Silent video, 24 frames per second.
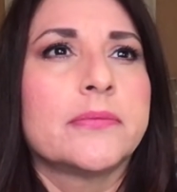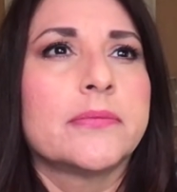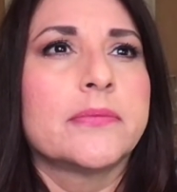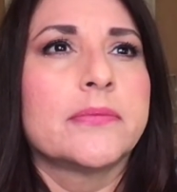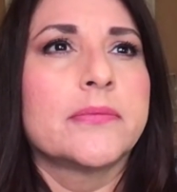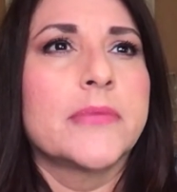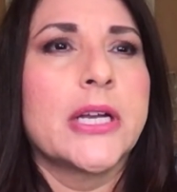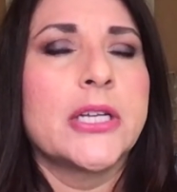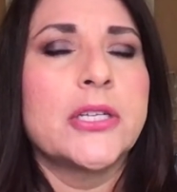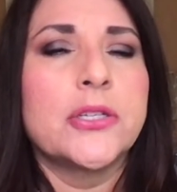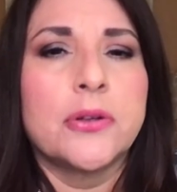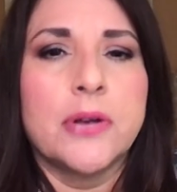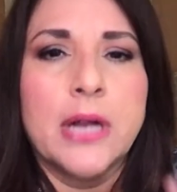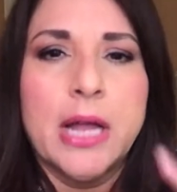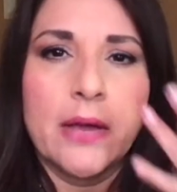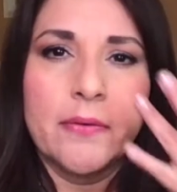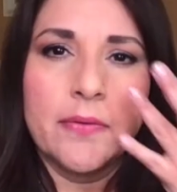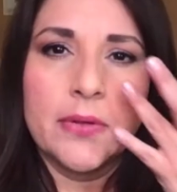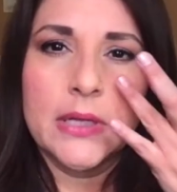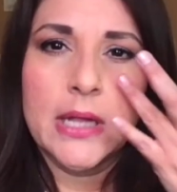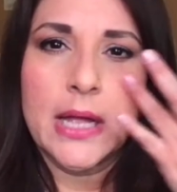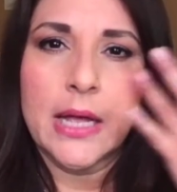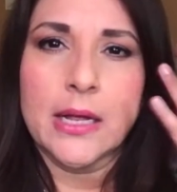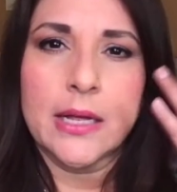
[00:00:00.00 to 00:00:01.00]
I don't have a,
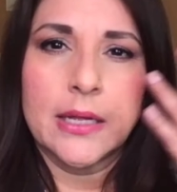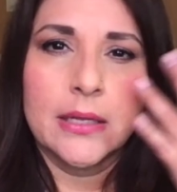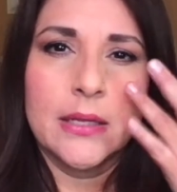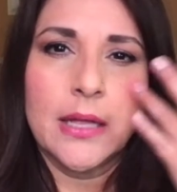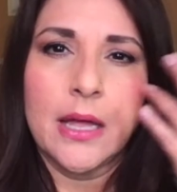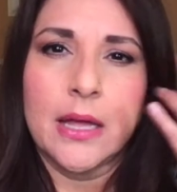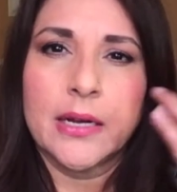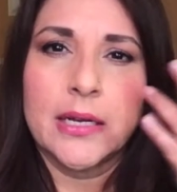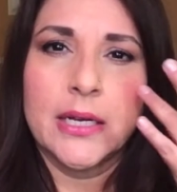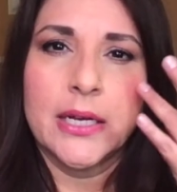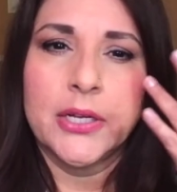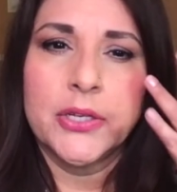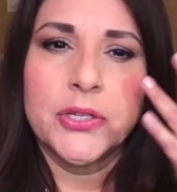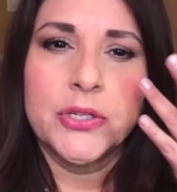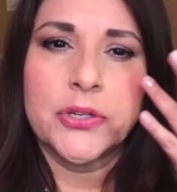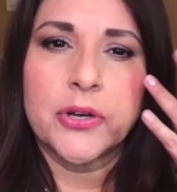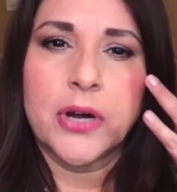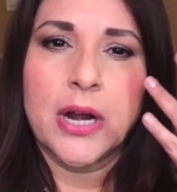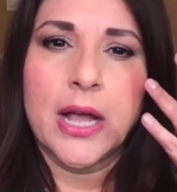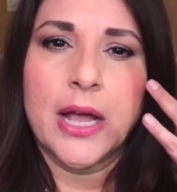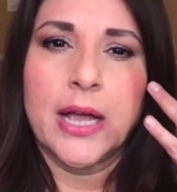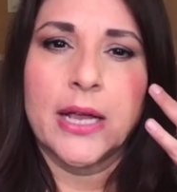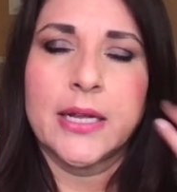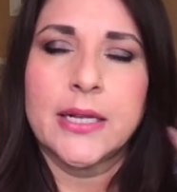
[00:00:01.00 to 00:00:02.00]
like a lot of under
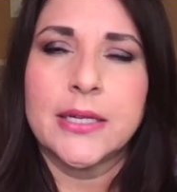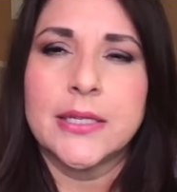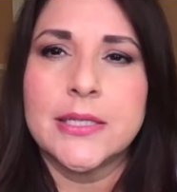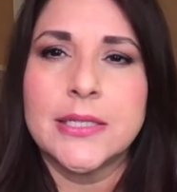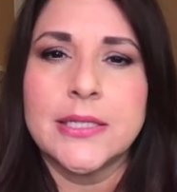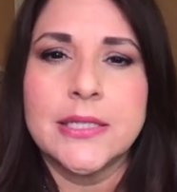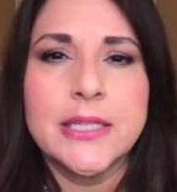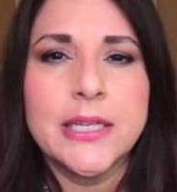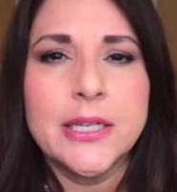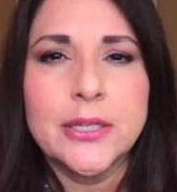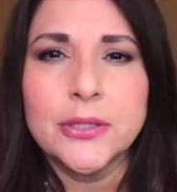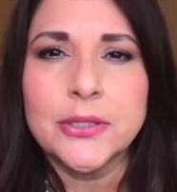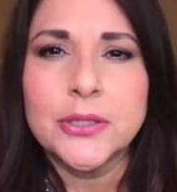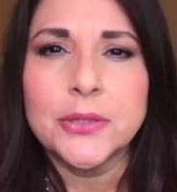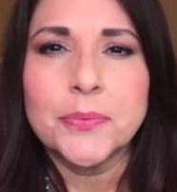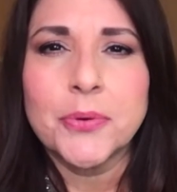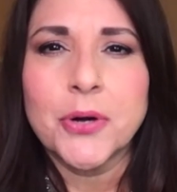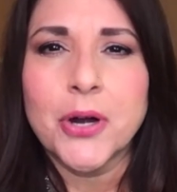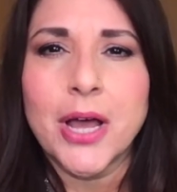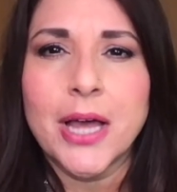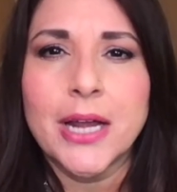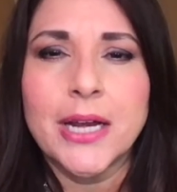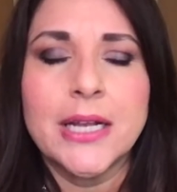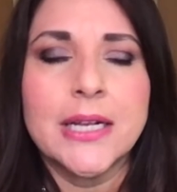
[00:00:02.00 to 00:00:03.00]
eye concealer
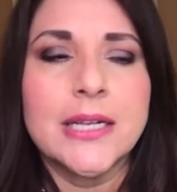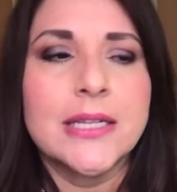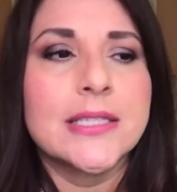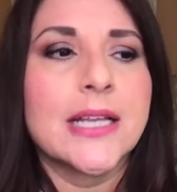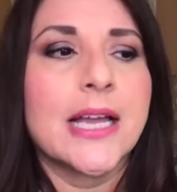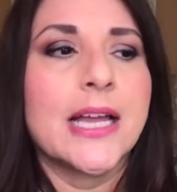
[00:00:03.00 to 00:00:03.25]
products.